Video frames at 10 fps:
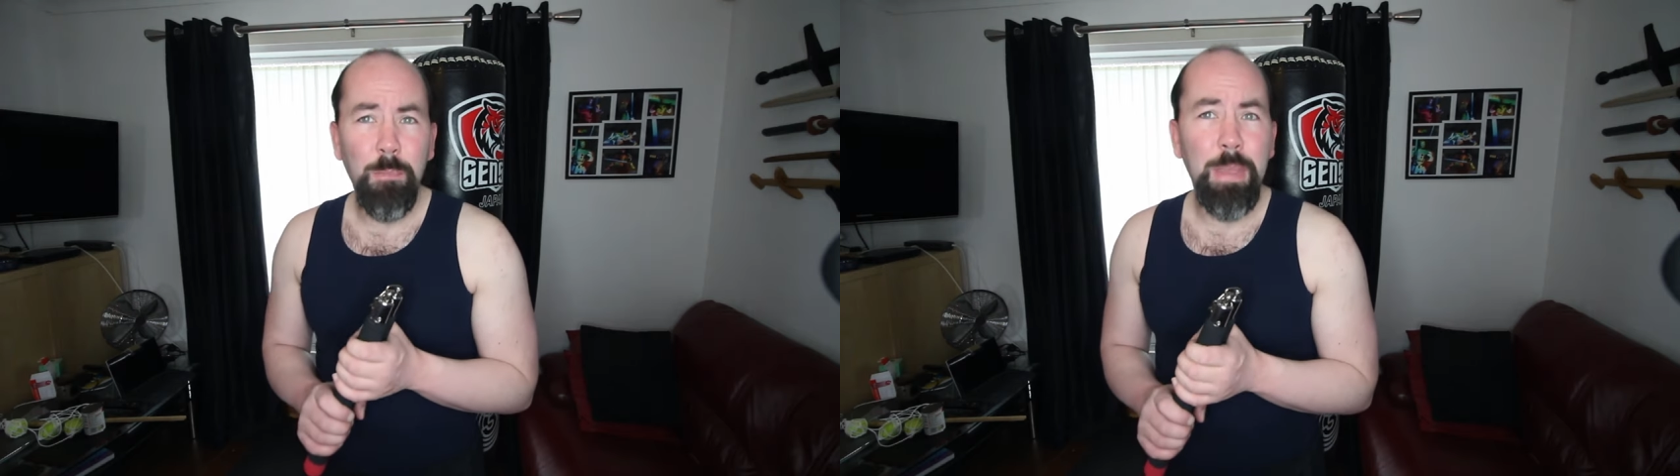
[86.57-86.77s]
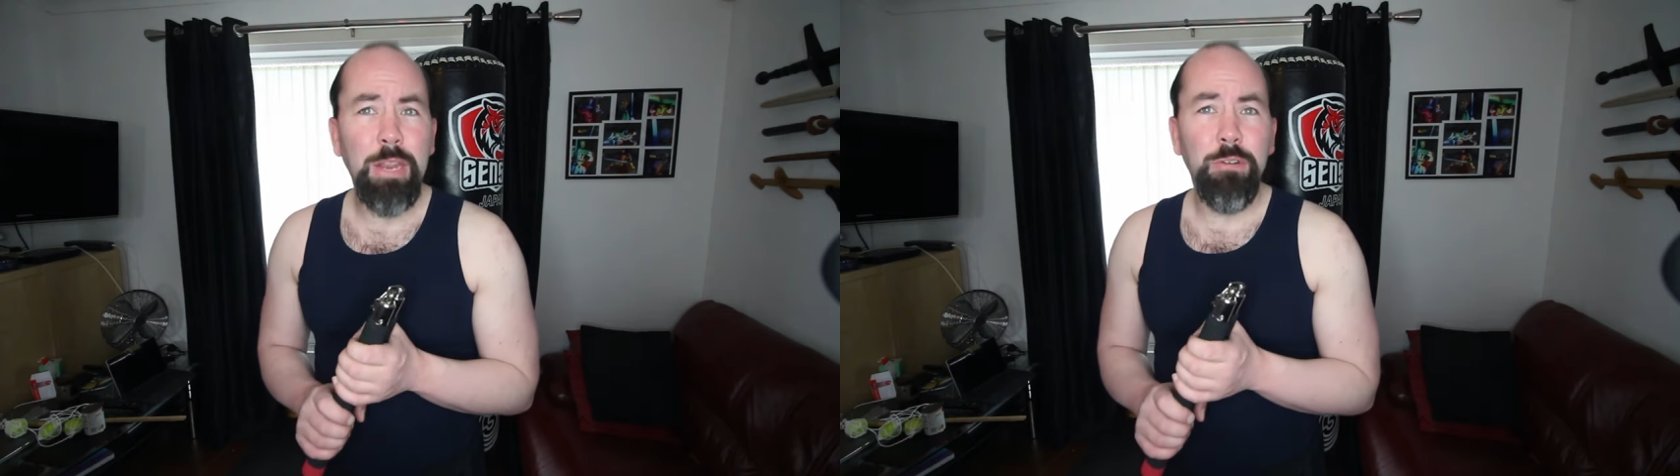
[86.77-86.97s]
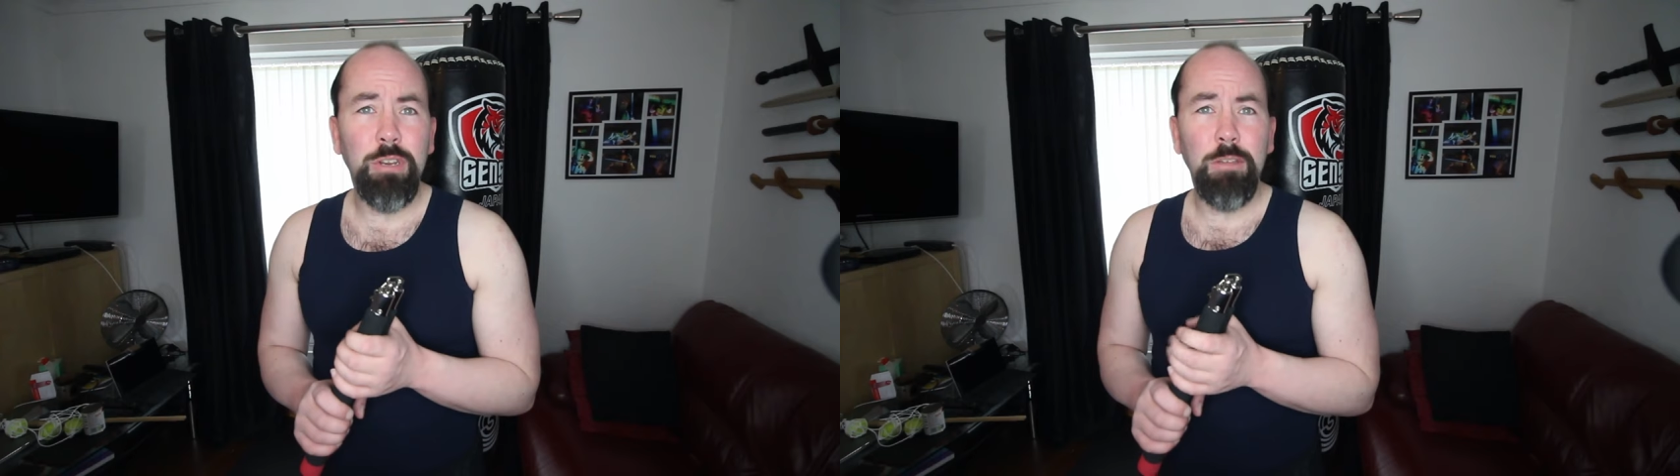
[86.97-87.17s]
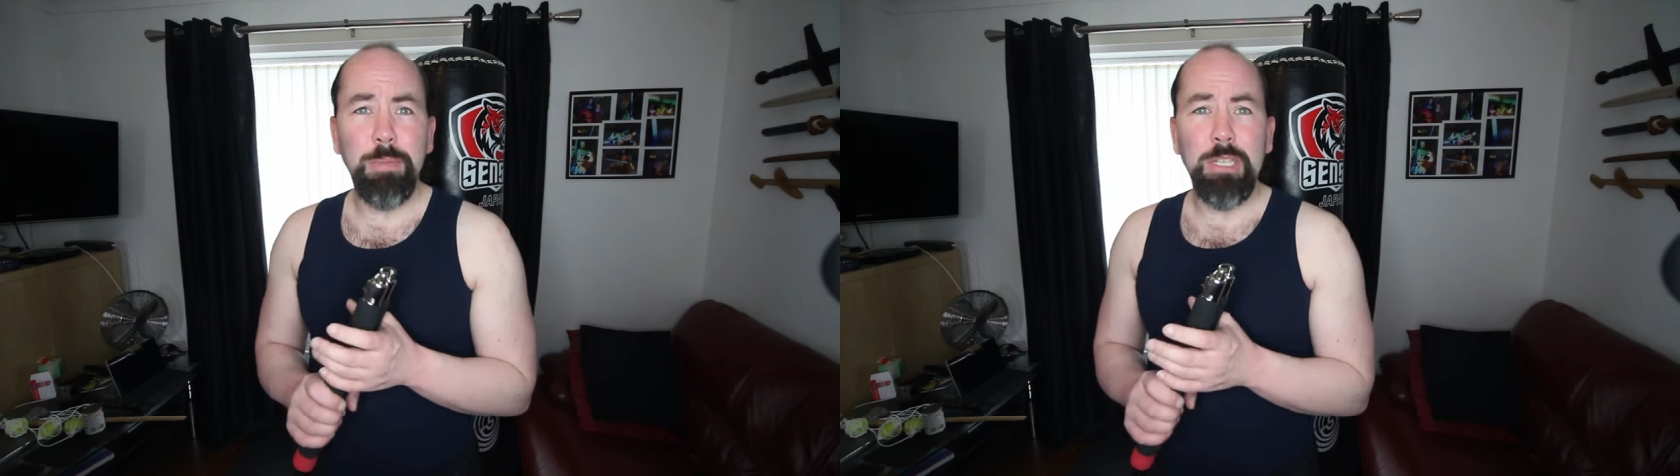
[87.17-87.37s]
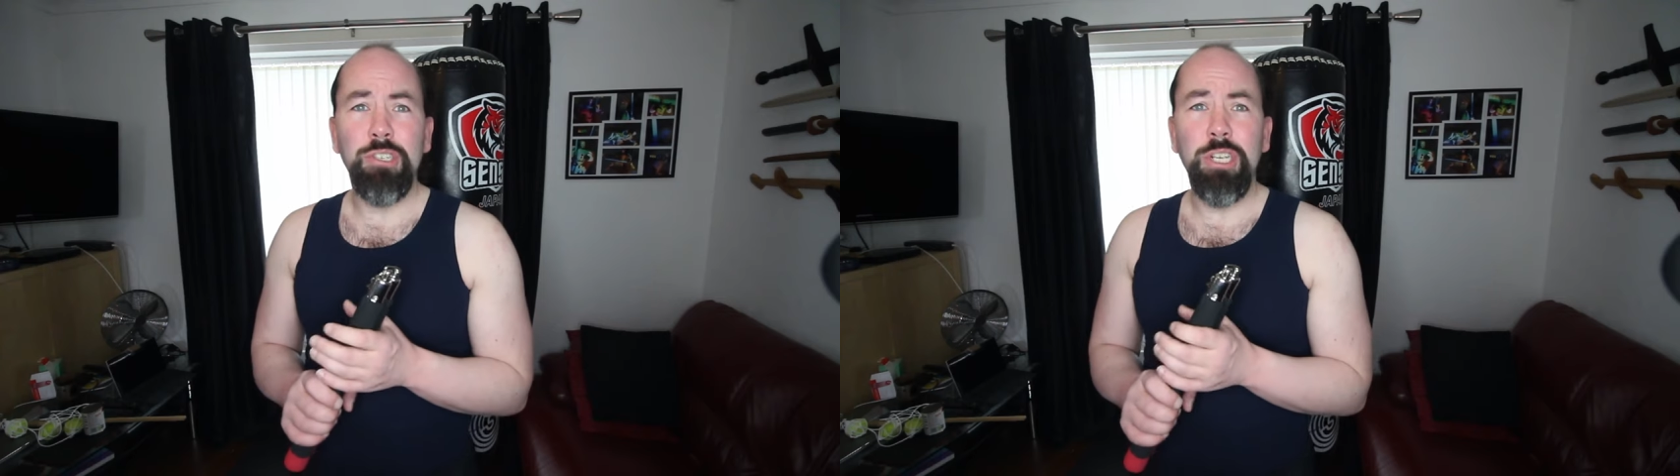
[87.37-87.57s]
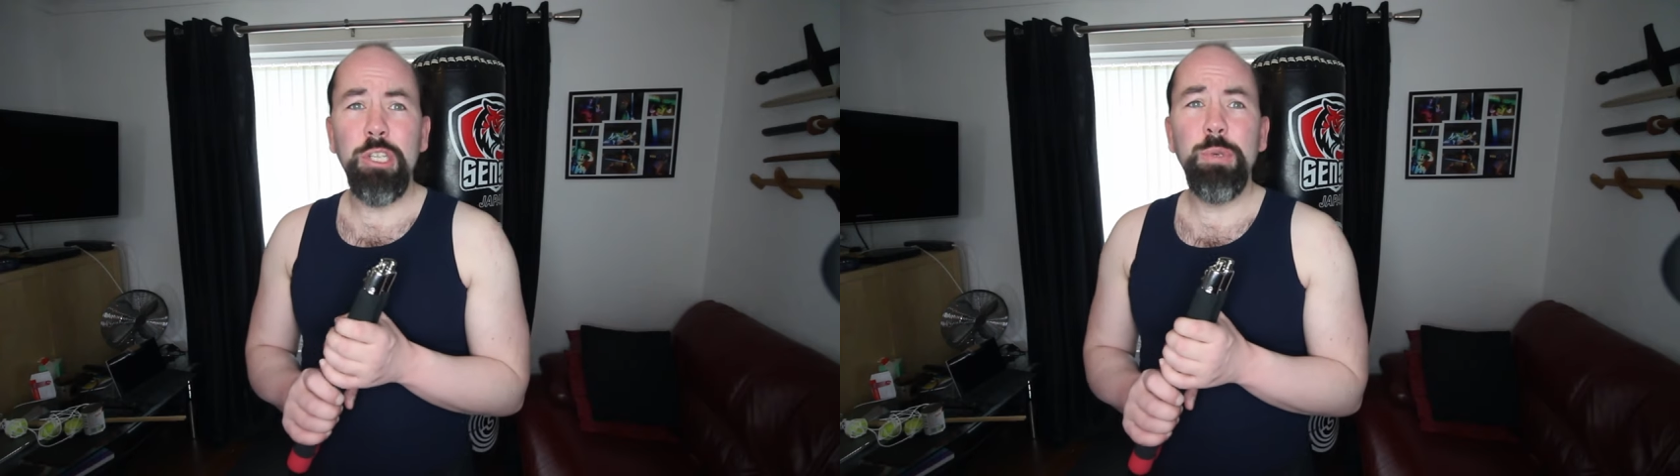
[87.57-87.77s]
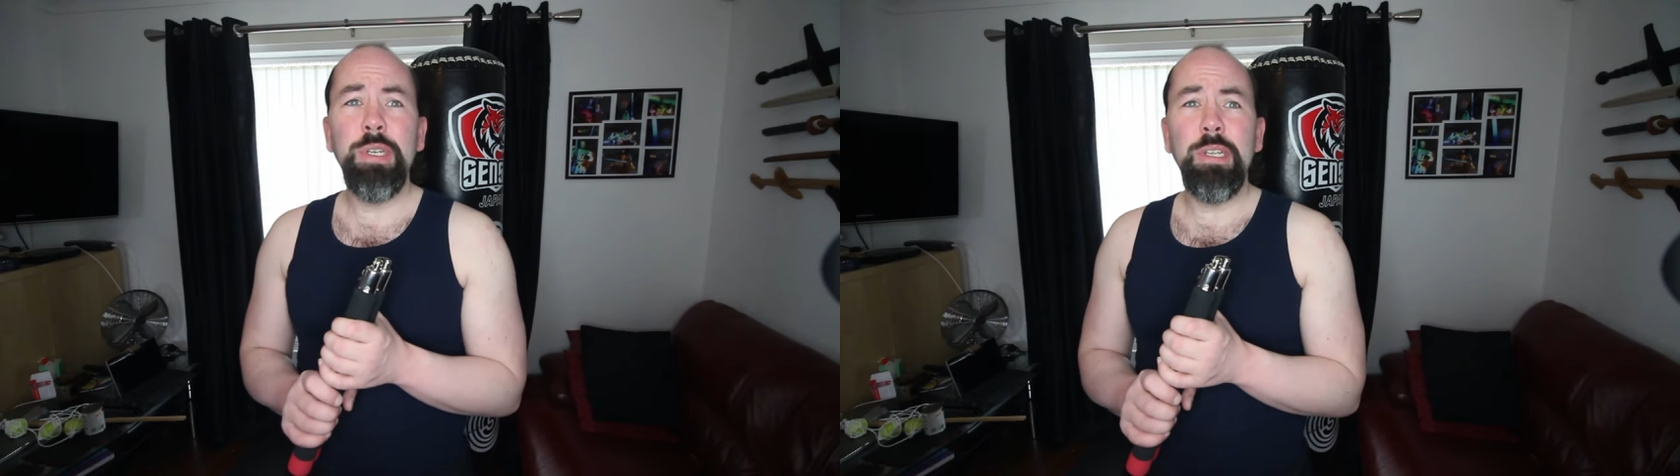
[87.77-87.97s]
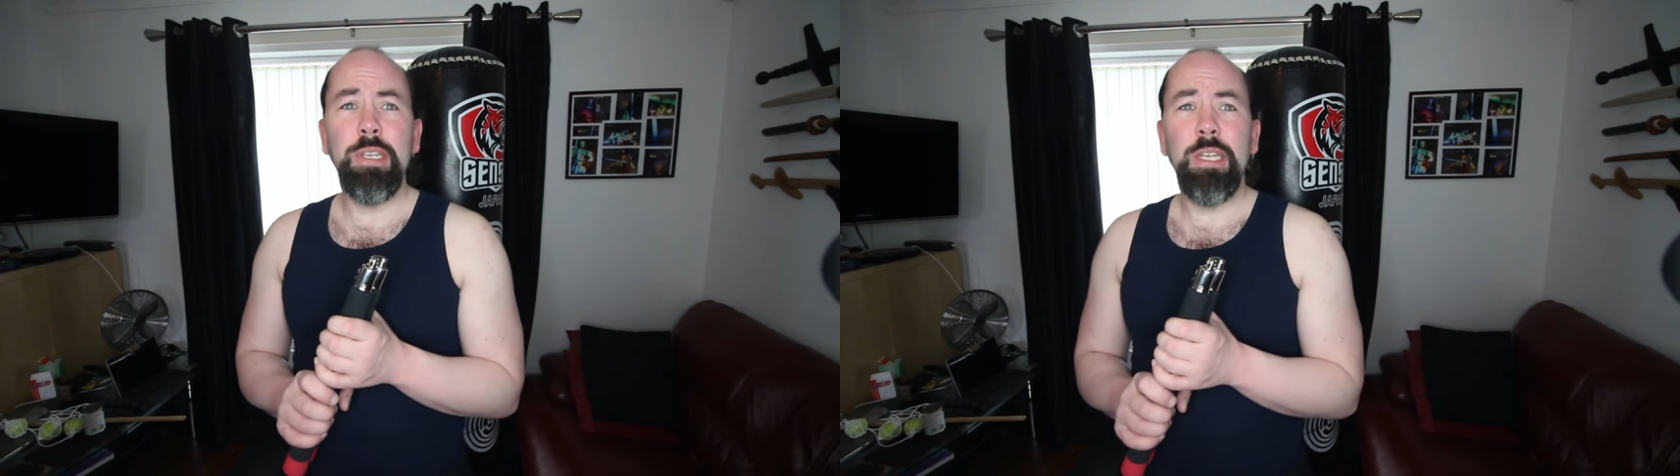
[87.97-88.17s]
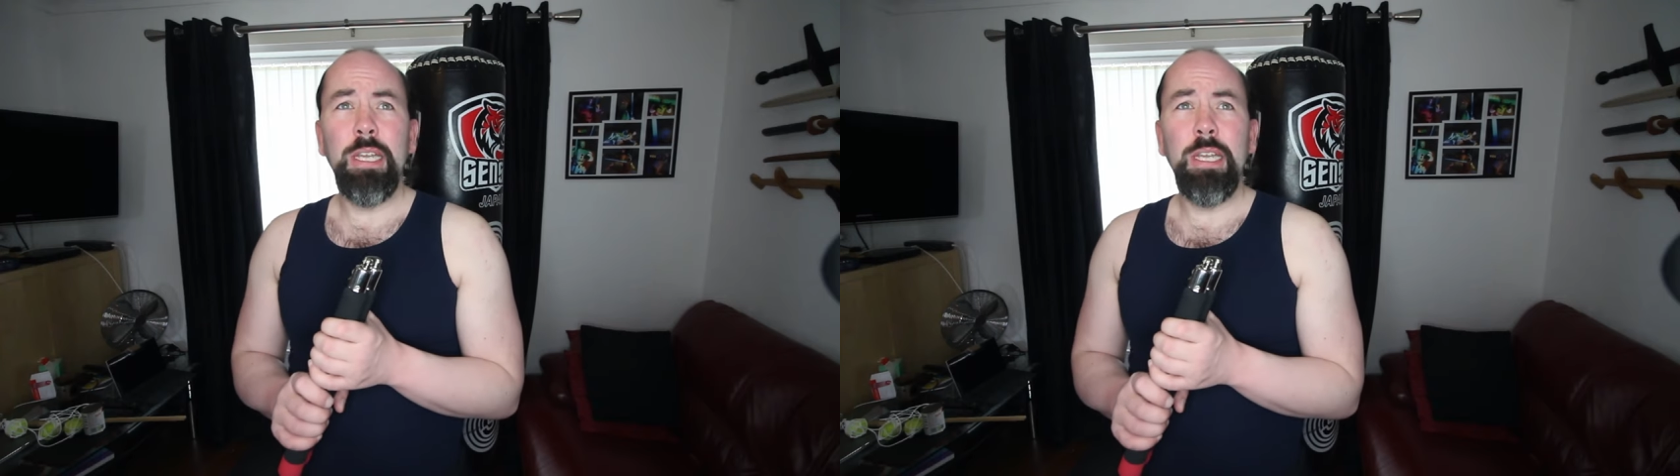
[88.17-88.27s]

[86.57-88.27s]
may not have been genuine.